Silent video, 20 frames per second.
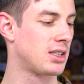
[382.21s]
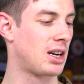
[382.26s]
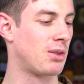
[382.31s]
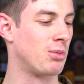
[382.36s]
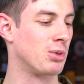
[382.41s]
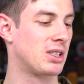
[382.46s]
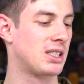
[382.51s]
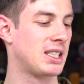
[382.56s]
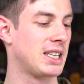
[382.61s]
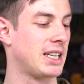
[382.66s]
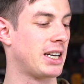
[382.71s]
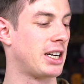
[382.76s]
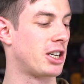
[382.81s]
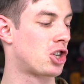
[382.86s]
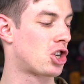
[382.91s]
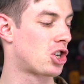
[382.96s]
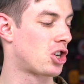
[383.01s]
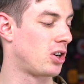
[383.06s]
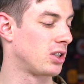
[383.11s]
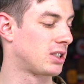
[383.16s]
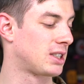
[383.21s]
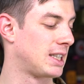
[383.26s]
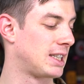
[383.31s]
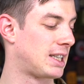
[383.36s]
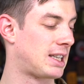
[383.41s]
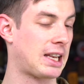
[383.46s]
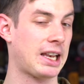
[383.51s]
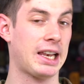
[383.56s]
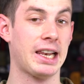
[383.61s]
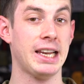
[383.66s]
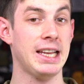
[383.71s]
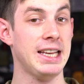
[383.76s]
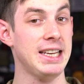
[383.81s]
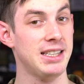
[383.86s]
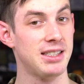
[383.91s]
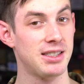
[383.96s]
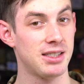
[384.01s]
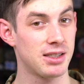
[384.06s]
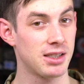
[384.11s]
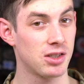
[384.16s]
I would say I shot at
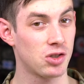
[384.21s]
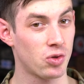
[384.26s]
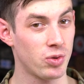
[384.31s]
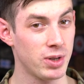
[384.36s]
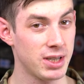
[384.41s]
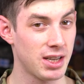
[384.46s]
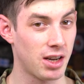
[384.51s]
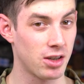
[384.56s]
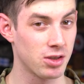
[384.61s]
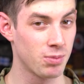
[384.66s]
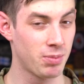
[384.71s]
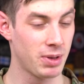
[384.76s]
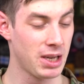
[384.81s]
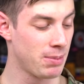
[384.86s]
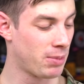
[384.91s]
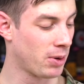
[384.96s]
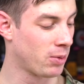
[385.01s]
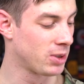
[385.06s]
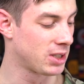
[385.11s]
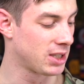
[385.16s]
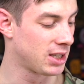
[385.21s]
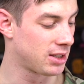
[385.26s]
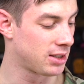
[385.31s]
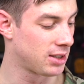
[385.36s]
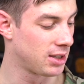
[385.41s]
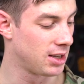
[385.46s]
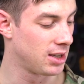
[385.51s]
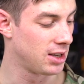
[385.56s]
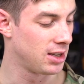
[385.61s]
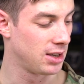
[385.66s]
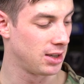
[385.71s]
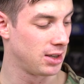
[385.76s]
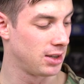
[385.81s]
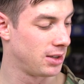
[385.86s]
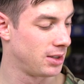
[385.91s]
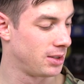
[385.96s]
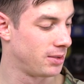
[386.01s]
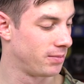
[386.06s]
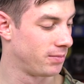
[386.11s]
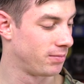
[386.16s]
least 3,000 people with it
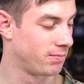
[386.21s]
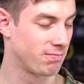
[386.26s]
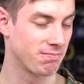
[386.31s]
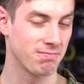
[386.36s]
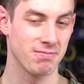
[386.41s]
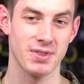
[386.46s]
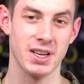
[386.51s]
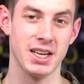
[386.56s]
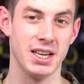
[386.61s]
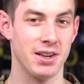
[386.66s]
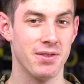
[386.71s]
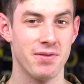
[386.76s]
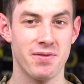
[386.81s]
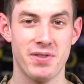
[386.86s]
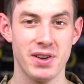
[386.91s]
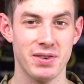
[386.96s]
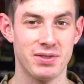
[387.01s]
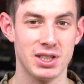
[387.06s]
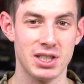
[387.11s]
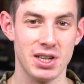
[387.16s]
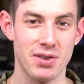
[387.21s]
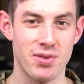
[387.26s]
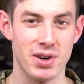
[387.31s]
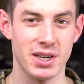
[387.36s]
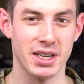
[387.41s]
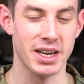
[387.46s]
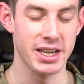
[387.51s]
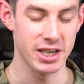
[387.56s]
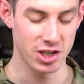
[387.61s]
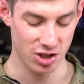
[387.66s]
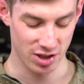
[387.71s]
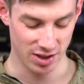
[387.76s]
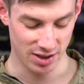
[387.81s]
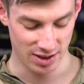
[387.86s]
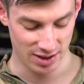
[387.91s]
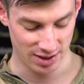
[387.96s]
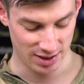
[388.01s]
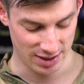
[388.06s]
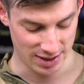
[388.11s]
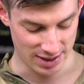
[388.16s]
in 50 different
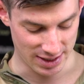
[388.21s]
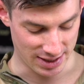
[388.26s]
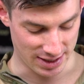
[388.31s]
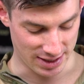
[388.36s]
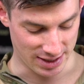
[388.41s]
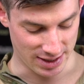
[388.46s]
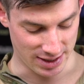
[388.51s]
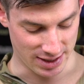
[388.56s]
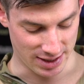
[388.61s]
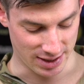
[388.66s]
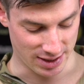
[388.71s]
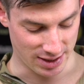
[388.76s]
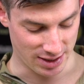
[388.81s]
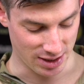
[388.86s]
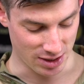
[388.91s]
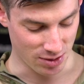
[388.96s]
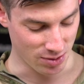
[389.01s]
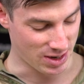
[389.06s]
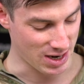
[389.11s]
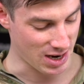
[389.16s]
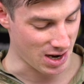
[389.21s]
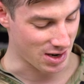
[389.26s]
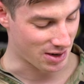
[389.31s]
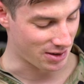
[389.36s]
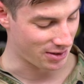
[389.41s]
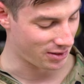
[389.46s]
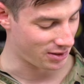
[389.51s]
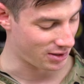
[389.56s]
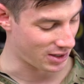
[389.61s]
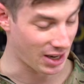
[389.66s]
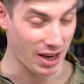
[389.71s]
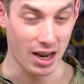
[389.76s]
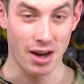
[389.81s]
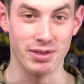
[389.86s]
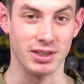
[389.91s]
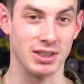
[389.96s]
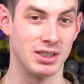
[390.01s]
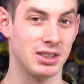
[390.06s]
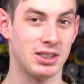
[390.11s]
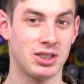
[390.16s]
nations, and oh god, I
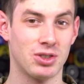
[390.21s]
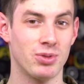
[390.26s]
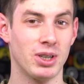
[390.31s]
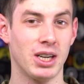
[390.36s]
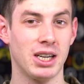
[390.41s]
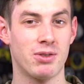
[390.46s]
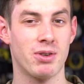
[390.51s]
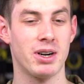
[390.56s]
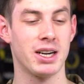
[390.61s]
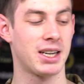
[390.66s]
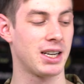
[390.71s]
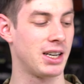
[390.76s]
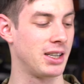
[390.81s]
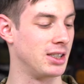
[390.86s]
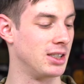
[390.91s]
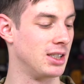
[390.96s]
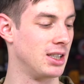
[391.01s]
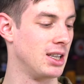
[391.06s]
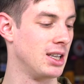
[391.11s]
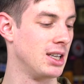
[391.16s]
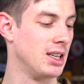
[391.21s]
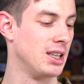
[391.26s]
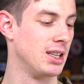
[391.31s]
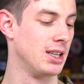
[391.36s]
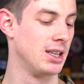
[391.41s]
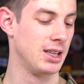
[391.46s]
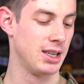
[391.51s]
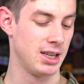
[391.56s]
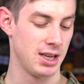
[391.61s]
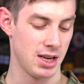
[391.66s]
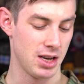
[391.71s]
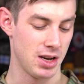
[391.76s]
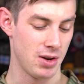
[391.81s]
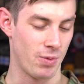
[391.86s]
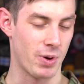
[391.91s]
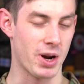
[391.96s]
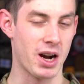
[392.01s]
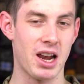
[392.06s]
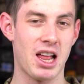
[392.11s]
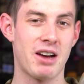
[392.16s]
love it. It's a really great gun.
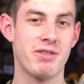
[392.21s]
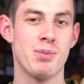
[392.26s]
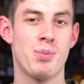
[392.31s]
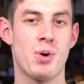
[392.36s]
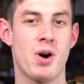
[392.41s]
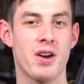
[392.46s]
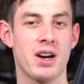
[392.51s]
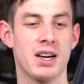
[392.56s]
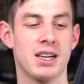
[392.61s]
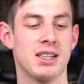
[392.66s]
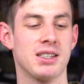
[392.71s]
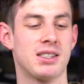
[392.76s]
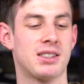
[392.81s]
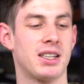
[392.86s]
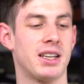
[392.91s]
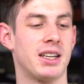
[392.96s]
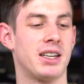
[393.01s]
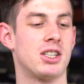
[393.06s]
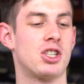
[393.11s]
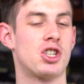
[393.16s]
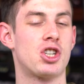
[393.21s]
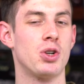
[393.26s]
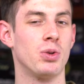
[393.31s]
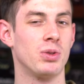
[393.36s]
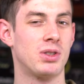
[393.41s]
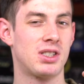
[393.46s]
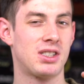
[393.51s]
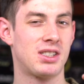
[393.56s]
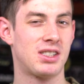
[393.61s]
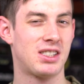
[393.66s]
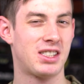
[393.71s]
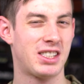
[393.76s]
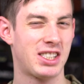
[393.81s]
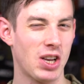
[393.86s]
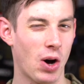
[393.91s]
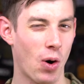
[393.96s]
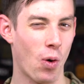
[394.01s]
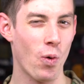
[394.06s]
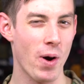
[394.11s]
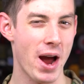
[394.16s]
What I love about it is that it shoots
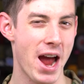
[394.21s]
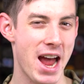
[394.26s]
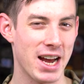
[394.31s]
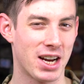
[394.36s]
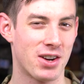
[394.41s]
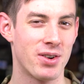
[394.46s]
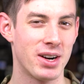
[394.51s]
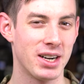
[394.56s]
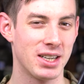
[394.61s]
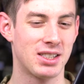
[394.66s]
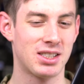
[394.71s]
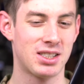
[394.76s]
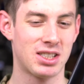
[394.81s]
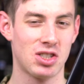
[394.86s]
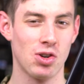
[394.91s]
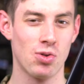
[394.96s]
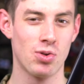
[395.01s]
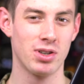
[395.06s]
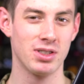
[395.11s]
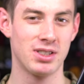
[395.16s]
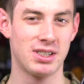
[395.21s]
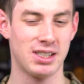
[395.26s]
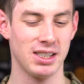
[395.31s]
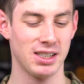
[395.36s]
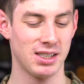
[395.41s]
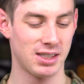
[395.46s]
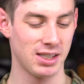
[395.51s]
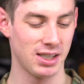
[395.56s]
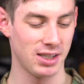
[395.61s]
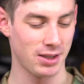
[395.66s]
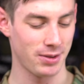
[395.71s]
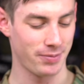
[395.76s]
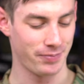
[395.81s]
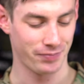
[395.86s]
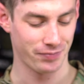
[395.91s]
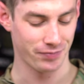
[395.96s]
so accurate, it's so consistent.